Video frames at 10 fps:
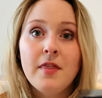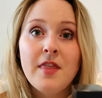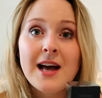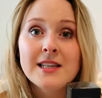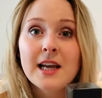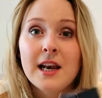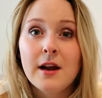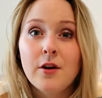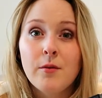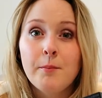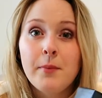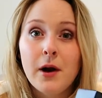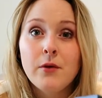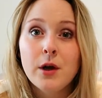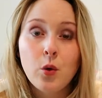That's a kind of
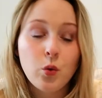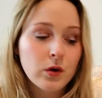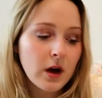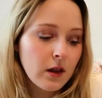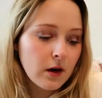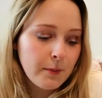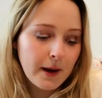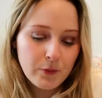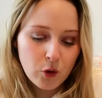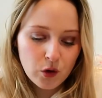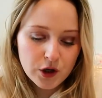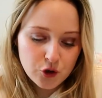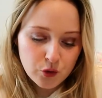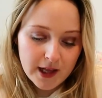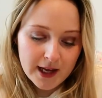browny gold colour, but I'm not going to
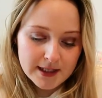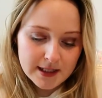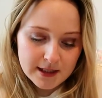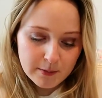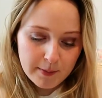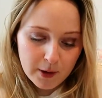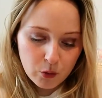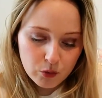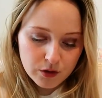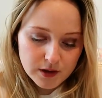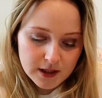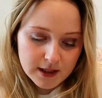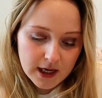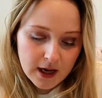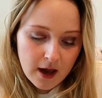show you that because it's a wee bit older, as I
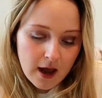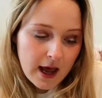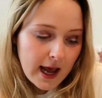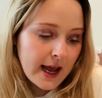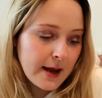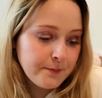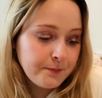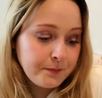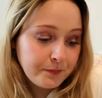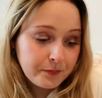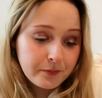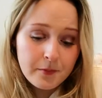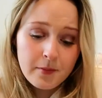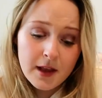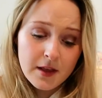say. The
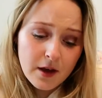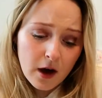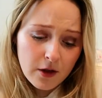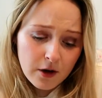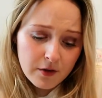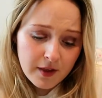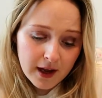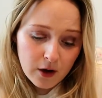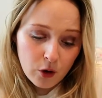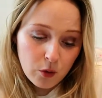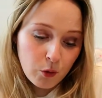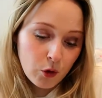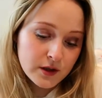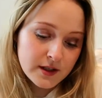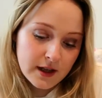other thing I got
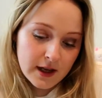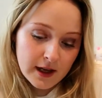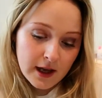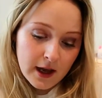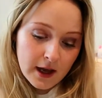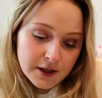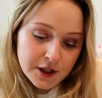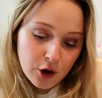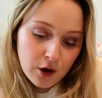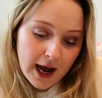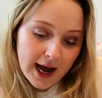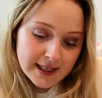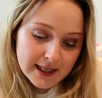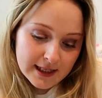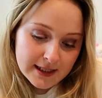was the Dior
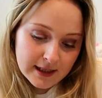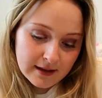Addict